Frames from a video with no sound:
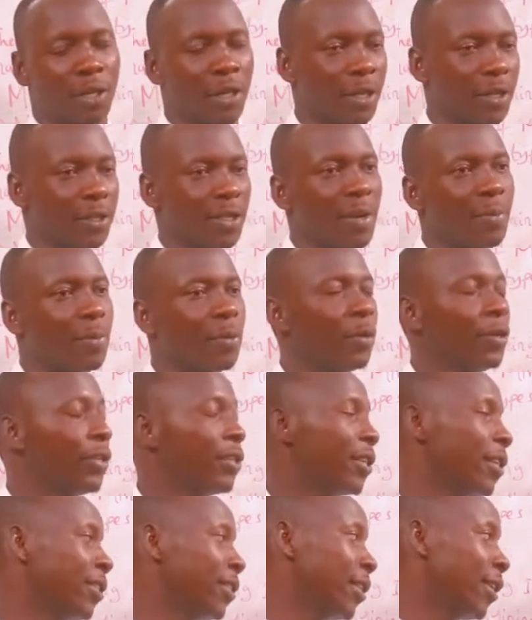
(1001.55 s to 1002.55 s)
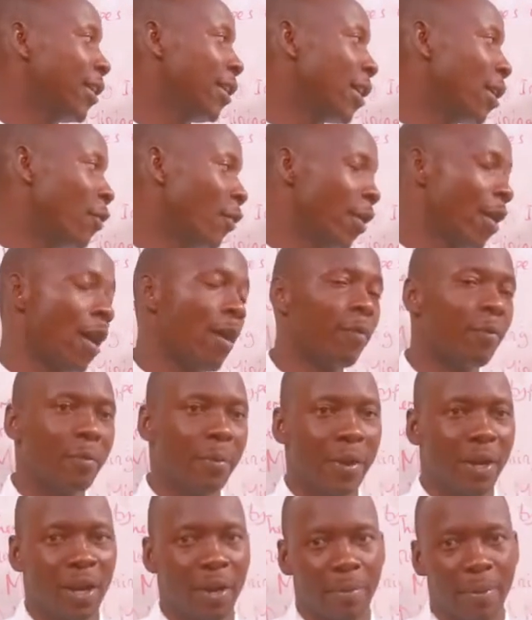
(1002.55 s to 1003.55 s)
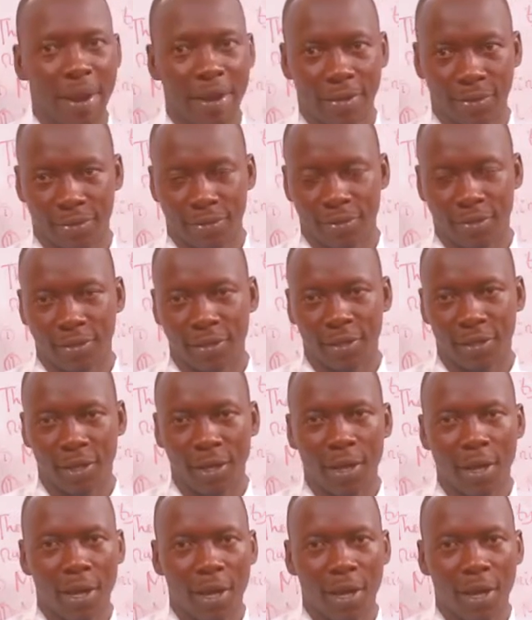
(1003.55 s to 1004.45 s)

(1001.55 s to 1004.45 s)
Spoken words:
Example, in Tanzania, we have many mines in